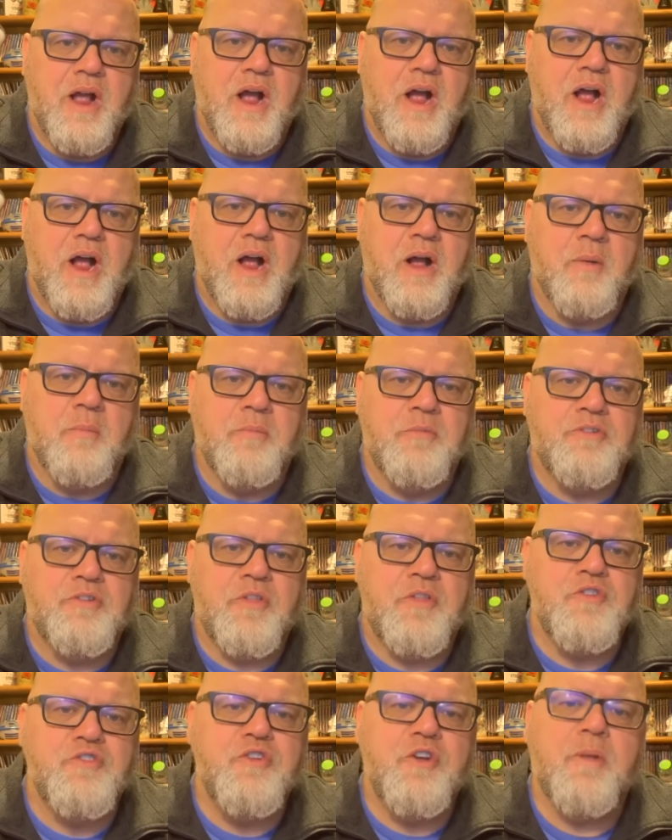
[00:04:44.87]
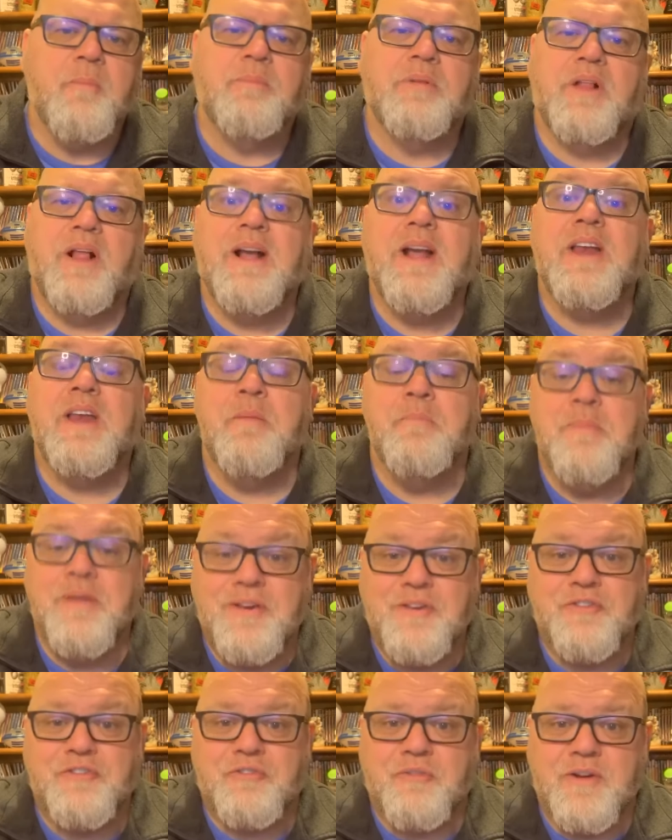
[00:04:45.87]
um, so that you can plug into
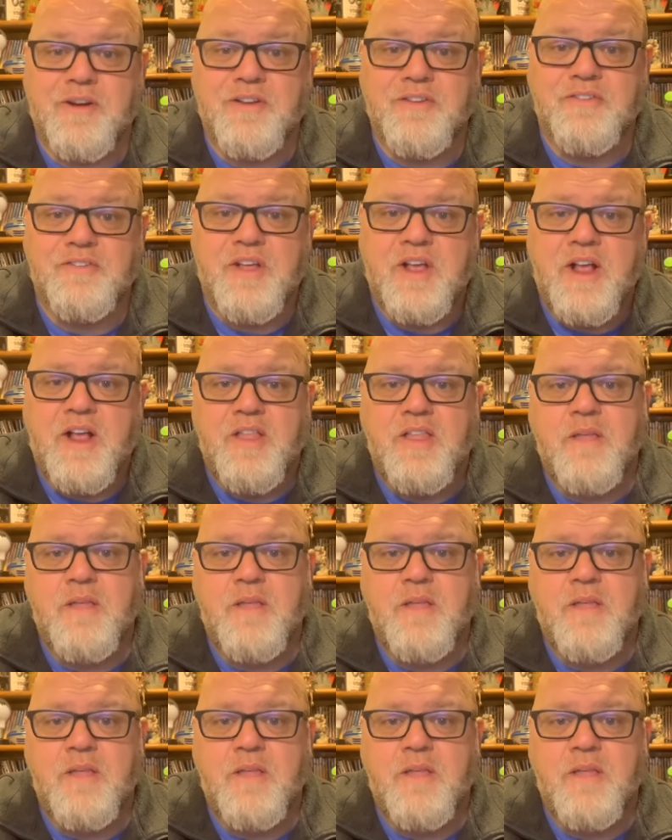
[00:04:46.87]
ministries